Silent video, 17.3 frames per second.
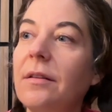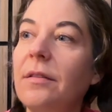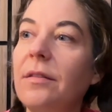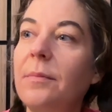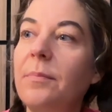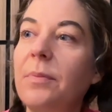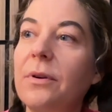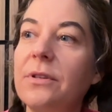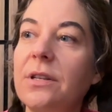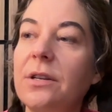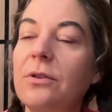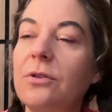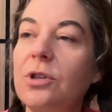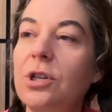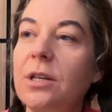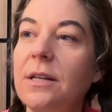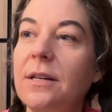The person who
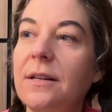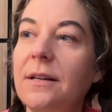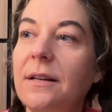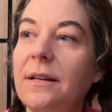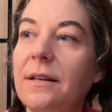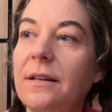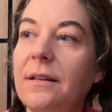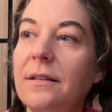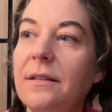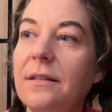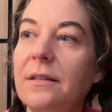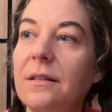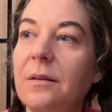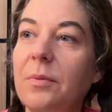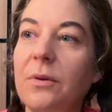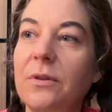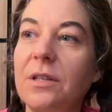she is
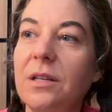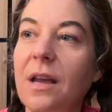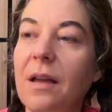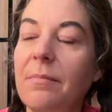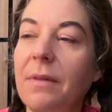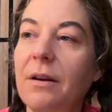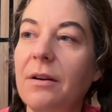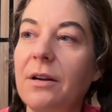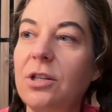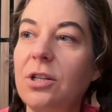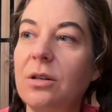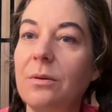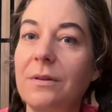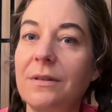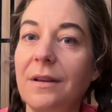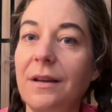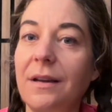supposed to get married to
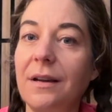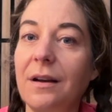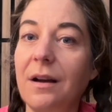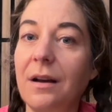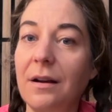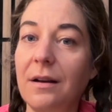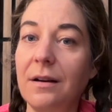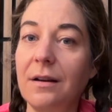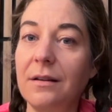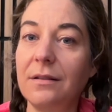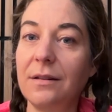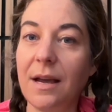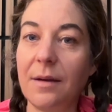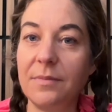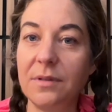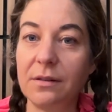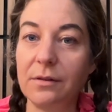is like,
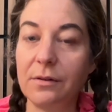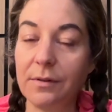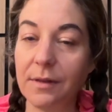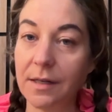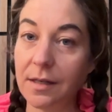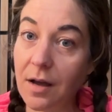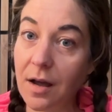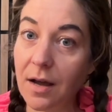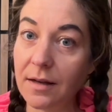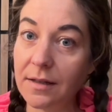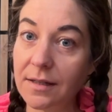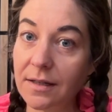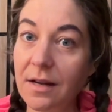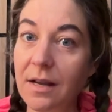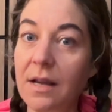absolutely not.